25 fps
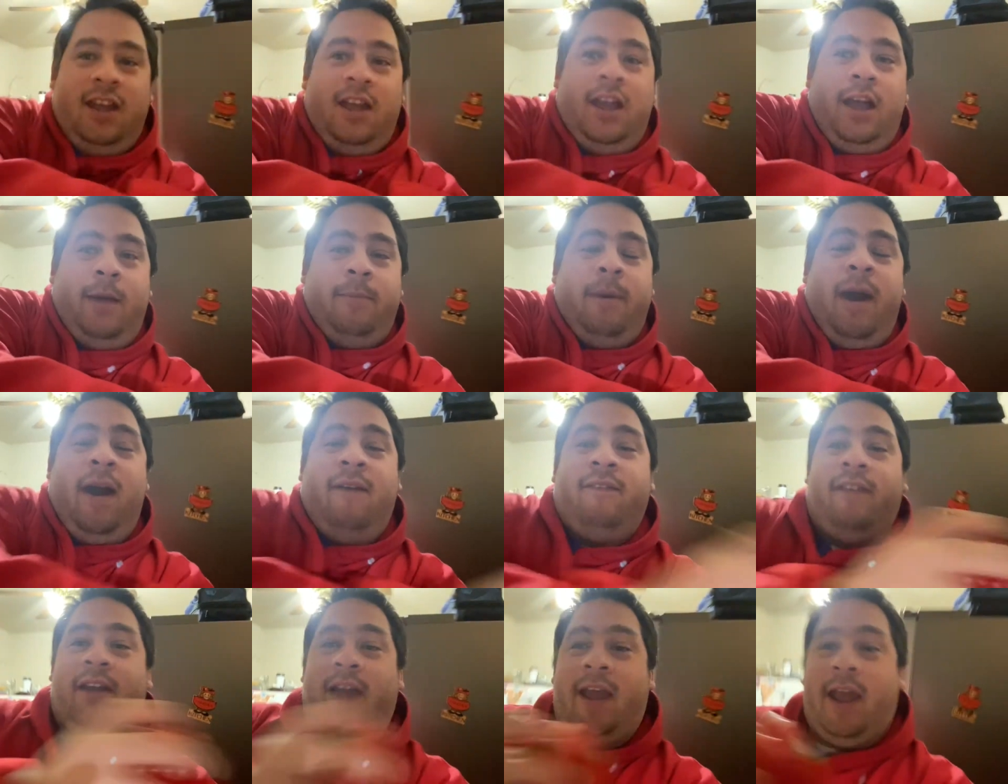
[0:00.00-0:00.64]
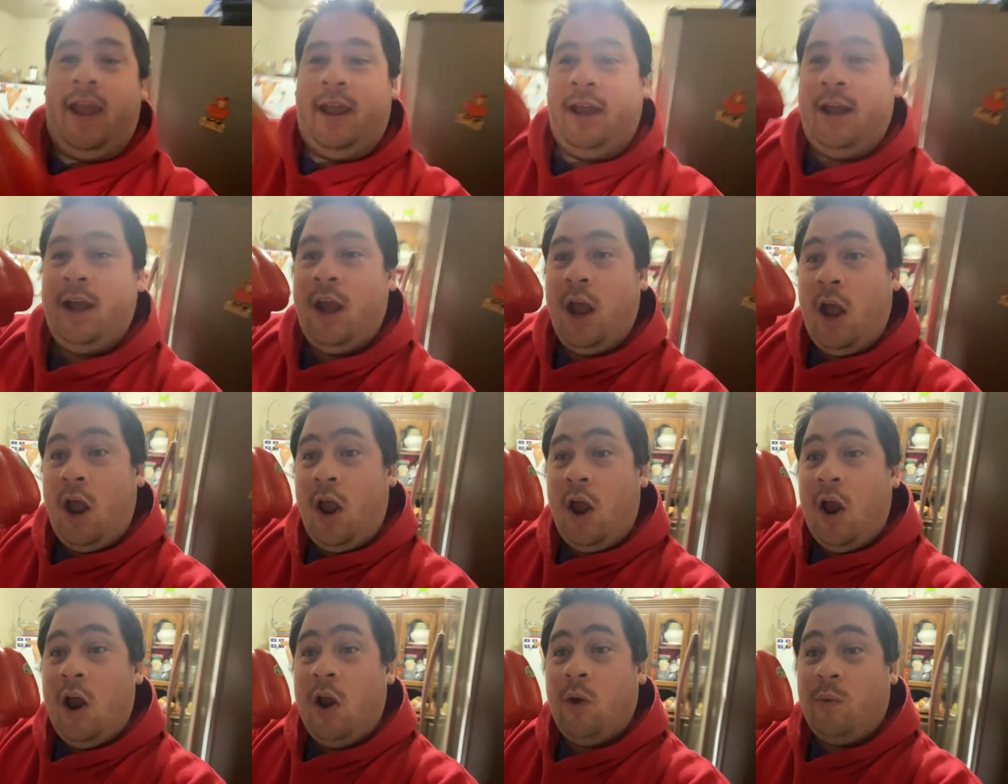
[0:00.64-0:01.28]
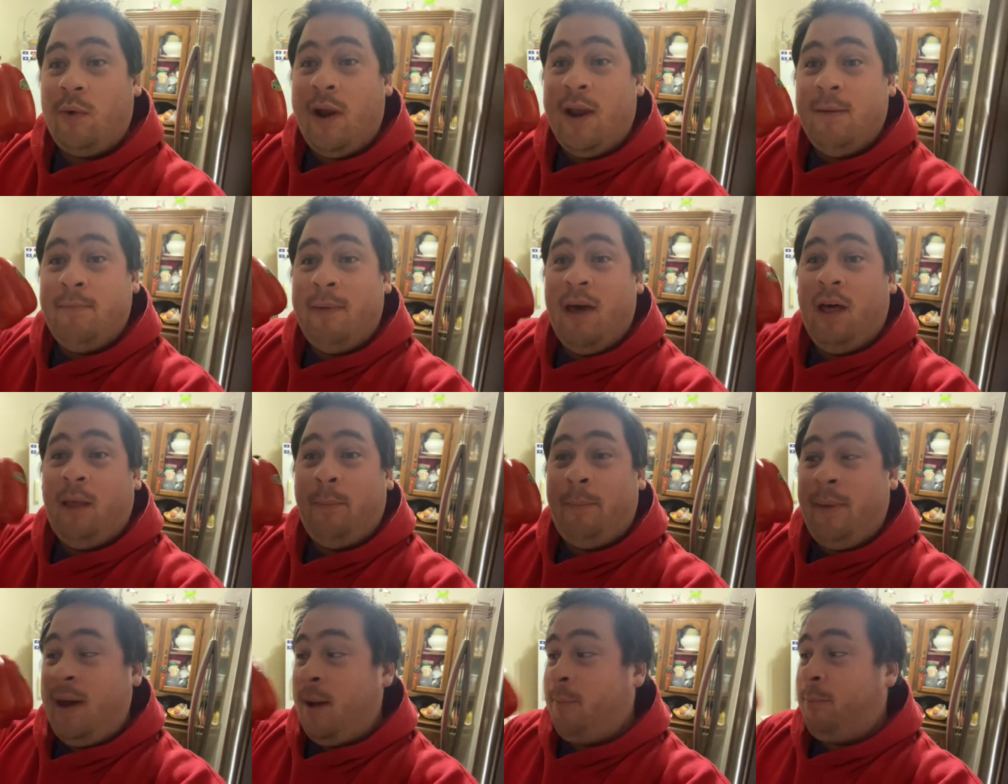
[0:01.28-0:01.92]
I'm having a, a red
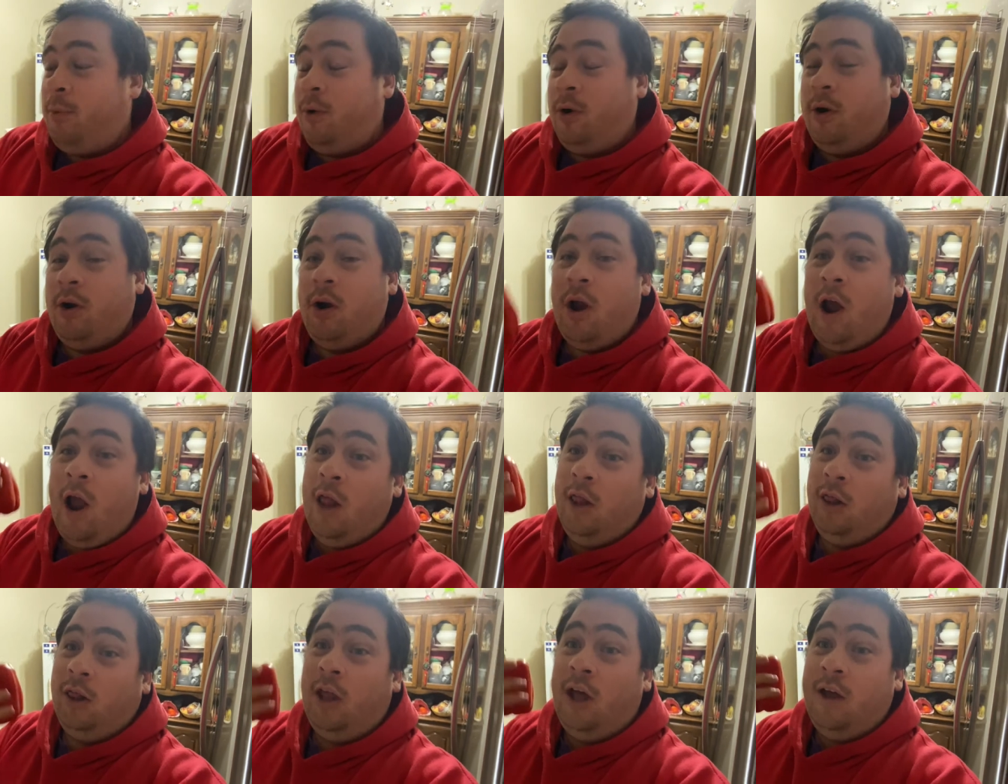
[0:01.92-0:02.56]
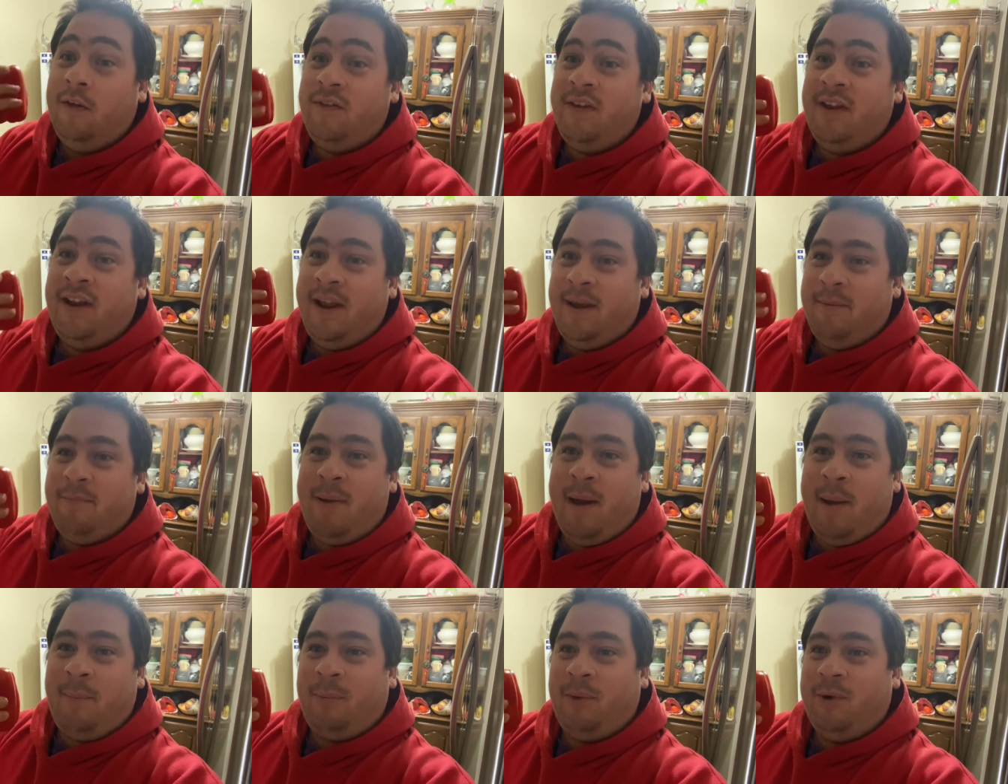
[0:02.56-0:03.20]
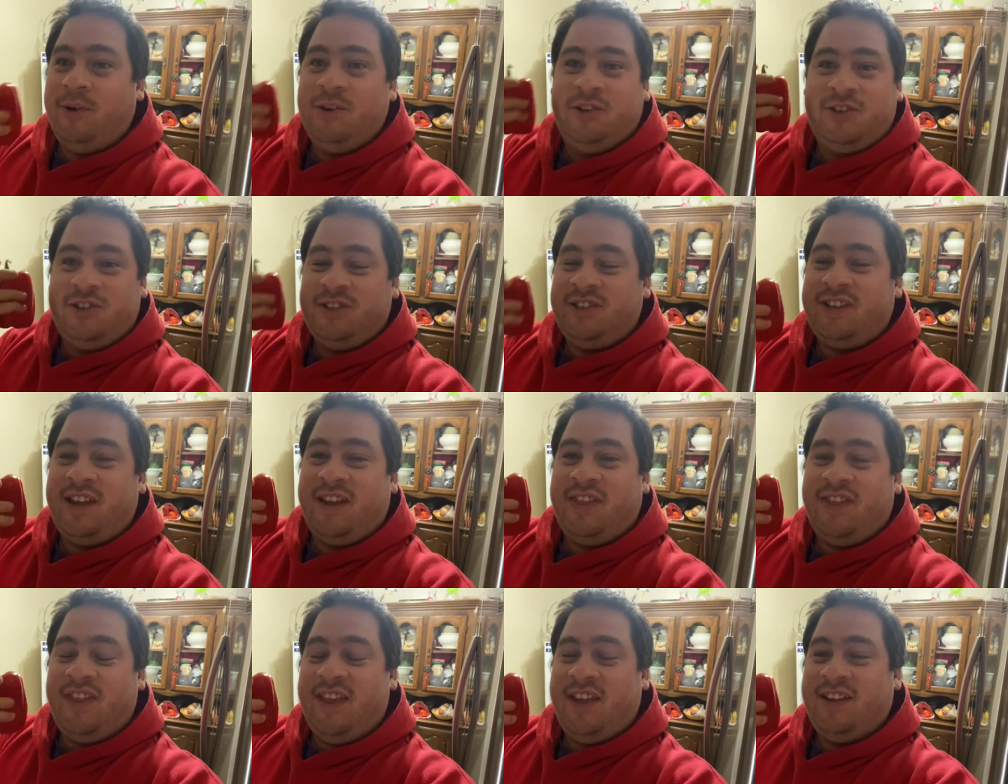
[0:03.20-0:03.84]
bell pepper. I love eating peppers just
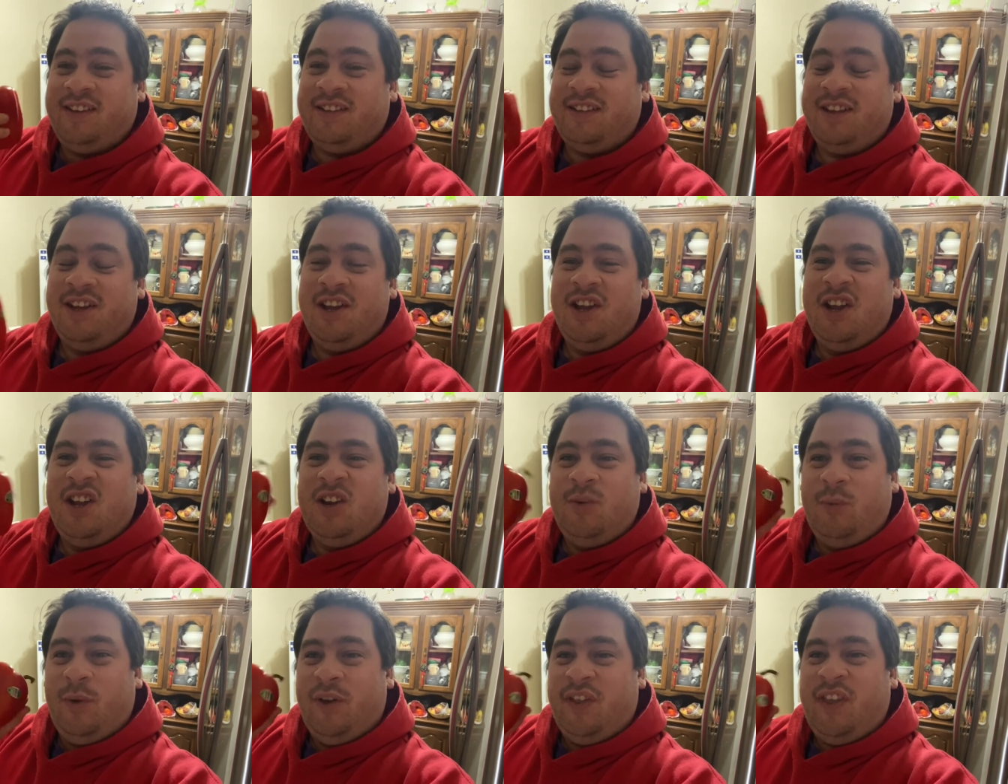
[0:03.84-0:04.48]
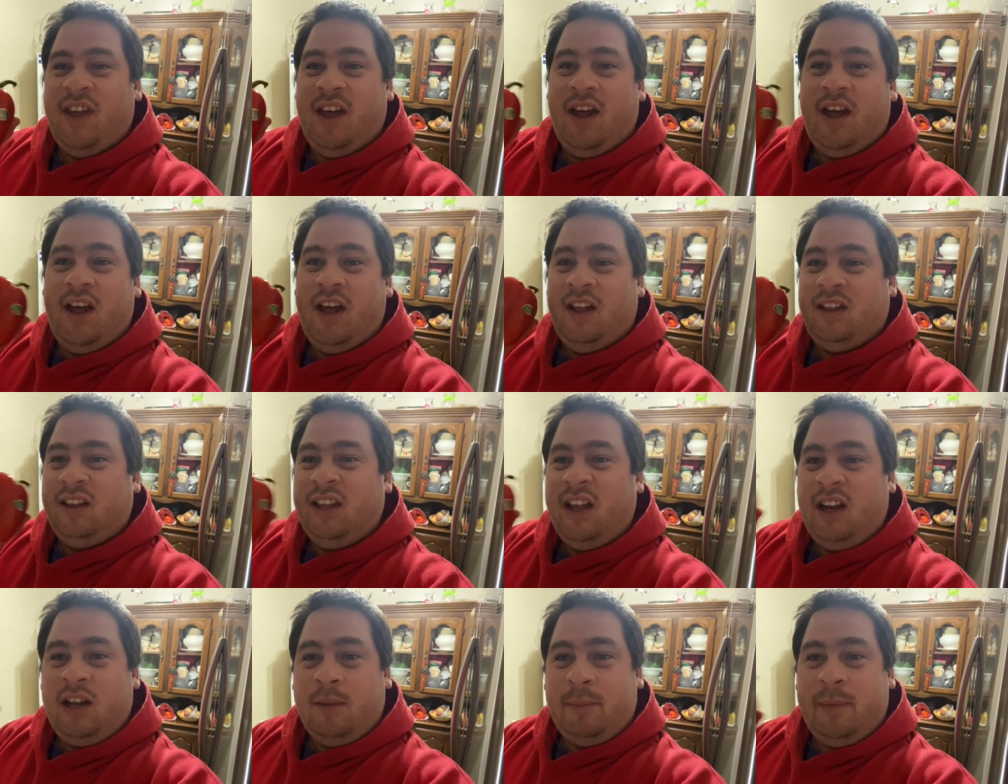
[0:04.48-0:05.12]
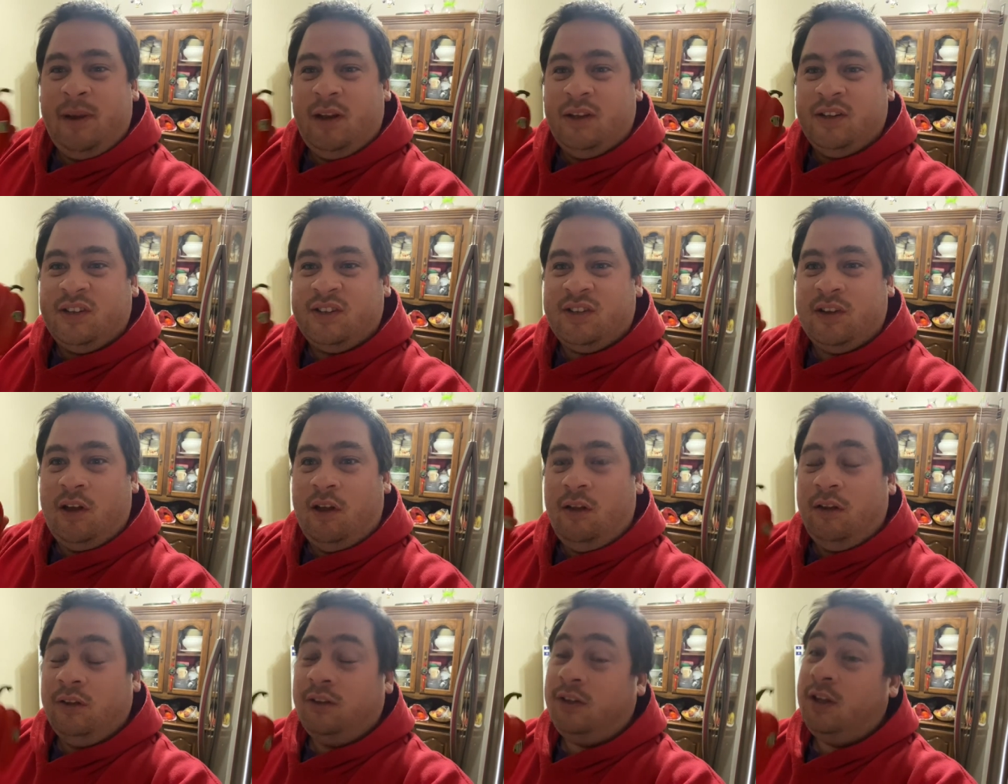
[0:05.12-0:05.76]
like this with a little bit of
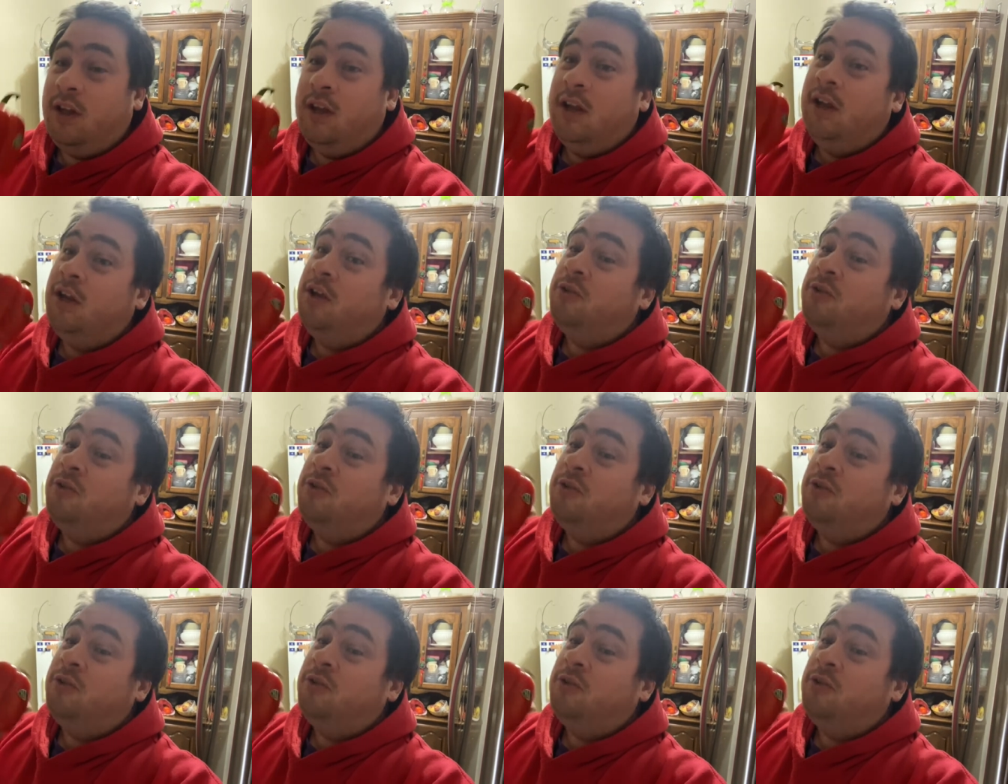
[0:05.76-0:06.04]
salt.